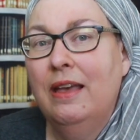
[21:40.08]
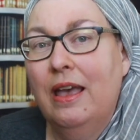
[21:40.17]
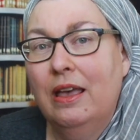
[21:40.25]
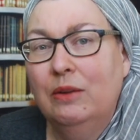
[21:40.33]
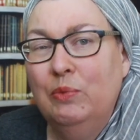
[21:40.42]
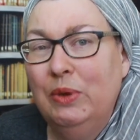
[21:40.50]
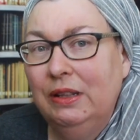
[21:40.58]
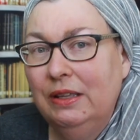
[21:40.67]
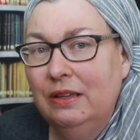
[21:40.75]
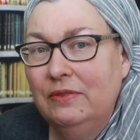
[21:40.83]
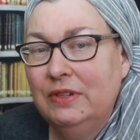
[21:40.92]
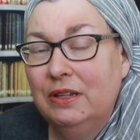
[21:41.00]
And we
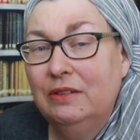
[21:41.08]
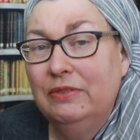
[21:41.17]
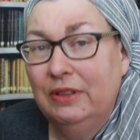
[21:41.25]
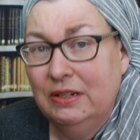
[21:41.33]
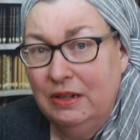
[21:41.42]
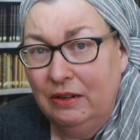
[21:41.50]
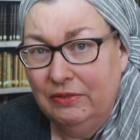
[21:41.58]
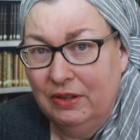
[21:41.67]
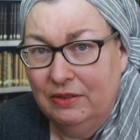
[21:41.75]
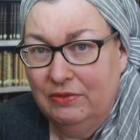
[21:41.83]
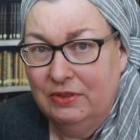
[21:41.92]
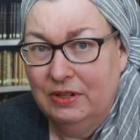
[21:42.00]
lived in
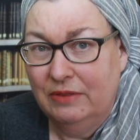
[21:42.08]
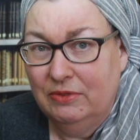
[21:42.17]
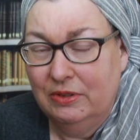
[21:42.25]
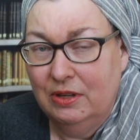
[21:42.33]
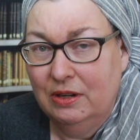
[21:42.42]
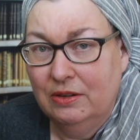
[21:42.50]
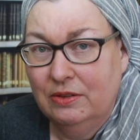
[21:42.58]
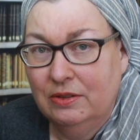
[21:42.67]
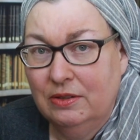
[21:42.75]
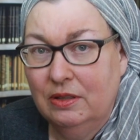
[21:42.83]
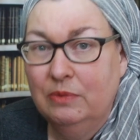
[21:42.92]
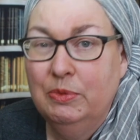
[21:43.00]
Philadelphia for several
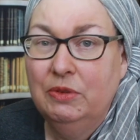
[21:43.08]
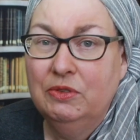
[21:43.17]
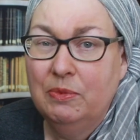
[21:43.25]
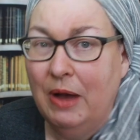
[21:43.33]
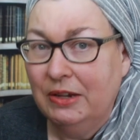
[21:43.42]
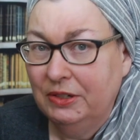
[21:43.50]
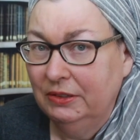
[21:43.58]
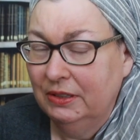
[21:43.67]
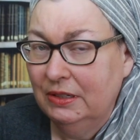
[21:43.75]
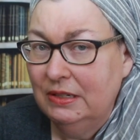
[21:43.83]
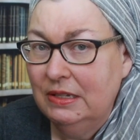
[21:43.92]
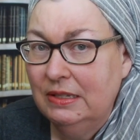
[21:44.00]
years, then moved to
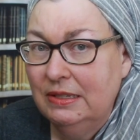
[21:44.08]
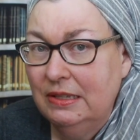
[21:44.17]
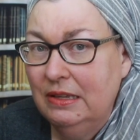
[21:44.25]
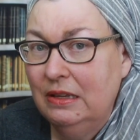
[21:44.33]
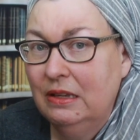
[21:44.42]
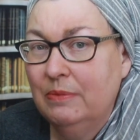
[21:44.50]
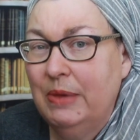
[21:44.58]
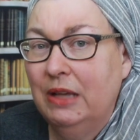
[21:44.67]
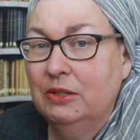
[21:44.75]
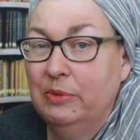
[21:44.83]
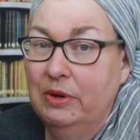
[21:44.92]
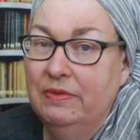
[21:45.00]
Washington, D.C.
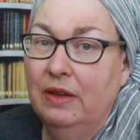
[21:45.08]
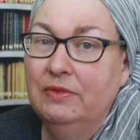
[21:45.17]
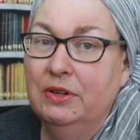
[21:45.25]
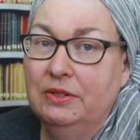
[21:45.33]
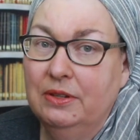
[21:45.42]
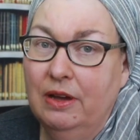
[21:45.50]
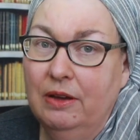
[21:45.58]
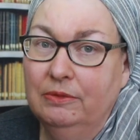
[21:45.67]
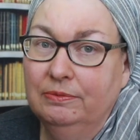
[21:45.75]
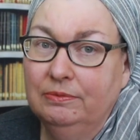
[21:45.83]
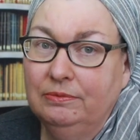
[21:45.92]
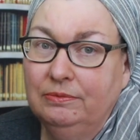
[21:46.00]
about 25 years ago.
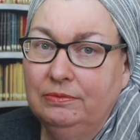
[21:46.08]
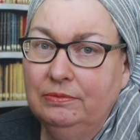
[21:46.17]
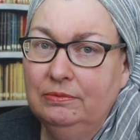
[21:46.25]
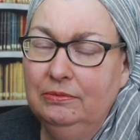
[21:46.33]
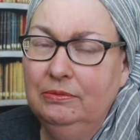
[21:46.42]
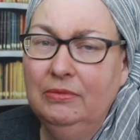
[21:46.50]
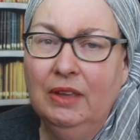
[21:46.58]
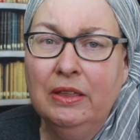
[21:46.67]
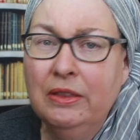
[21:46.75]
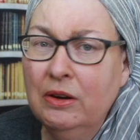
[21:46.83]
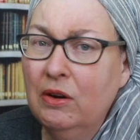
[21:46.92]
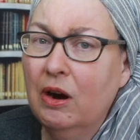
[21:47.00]

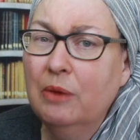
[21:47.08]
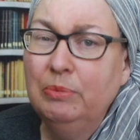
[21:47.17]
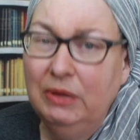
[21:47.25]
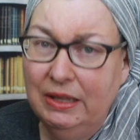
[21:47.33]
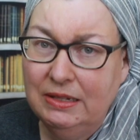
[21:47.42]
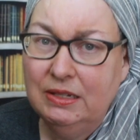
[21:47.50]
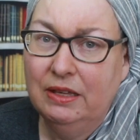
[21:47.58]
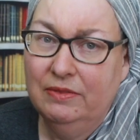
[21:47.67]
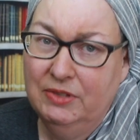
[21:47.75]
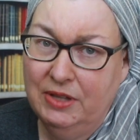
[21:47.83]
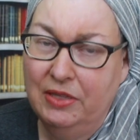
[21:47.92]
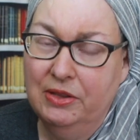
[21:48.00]
There are plenty
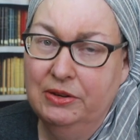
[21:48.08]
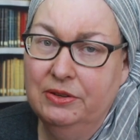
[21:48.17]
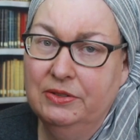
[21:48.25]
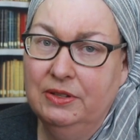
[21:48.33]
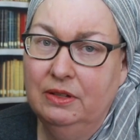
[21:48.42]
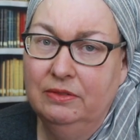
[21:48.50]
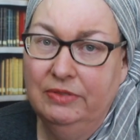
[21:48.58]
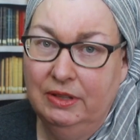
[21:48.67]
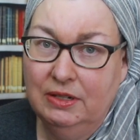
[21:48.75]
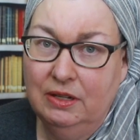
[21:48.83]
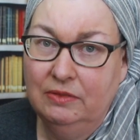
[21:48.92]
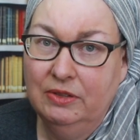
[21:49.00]
of Southerners in
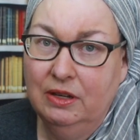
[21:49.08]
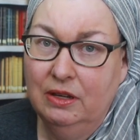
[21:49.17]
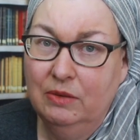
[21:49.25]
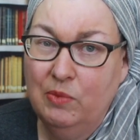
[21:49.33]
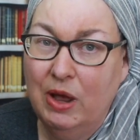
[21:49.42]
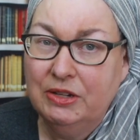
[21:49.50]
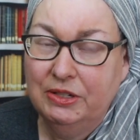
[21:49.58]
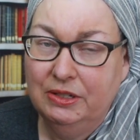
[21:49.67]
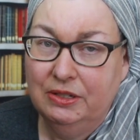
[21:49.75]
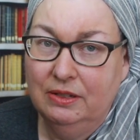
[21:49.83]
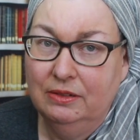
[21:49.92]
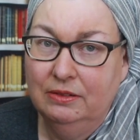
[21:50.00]
Philadelphia and
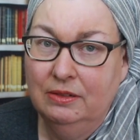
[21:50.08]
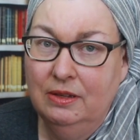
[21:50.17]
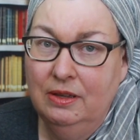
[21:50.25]
Washington,